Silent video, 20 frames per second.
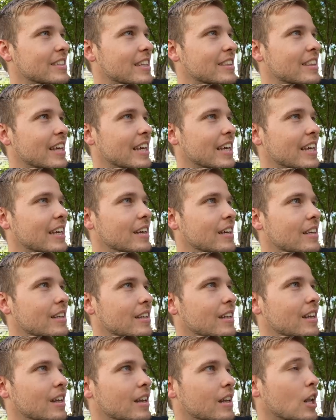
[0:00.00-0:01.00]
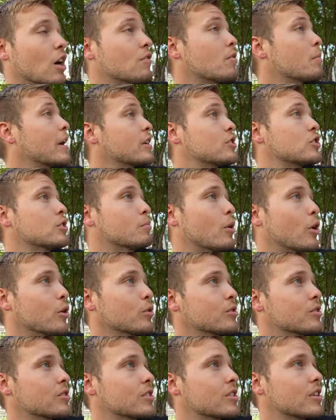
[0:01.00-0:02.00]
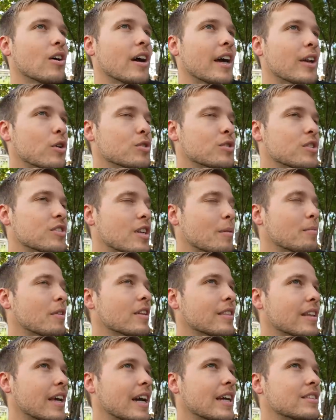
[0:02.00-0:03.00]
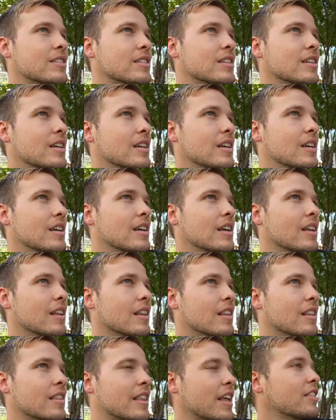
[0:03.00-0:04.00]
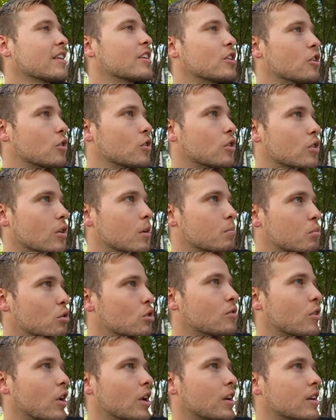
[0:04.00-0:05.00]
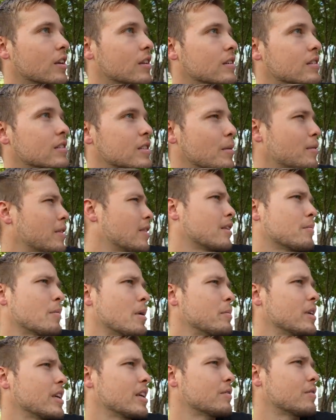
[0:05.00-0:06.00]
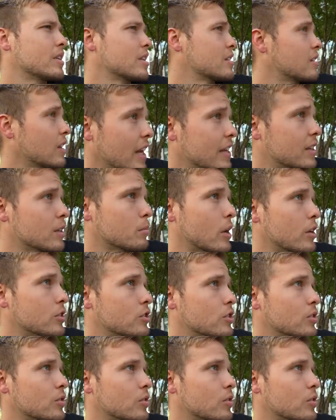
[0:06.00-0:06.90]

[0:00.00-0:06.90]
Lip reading: that they love about you most, and also something that they think you could improve on. Something they maybe even dislike about you.